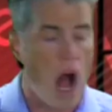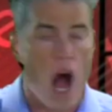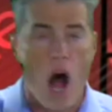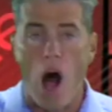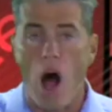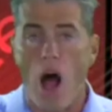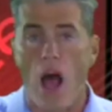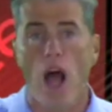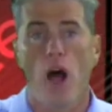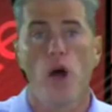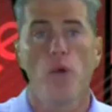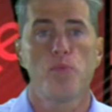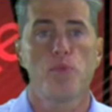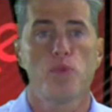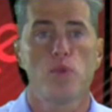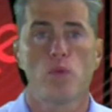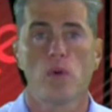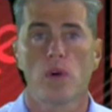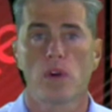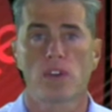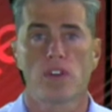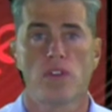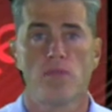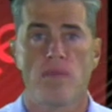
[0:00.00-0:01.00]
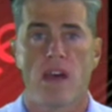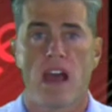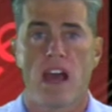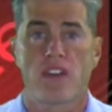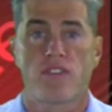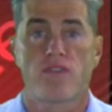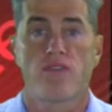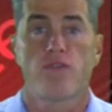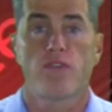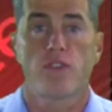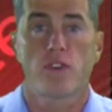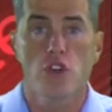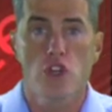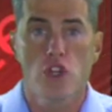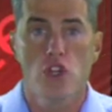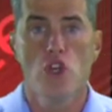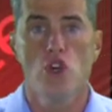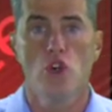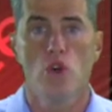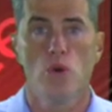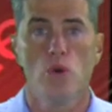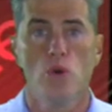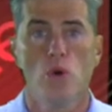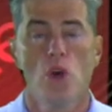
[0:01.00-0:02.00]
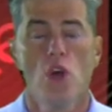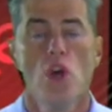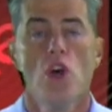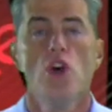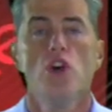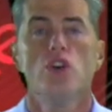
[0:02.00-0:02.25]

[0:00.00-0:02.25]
I'll help you work the math for you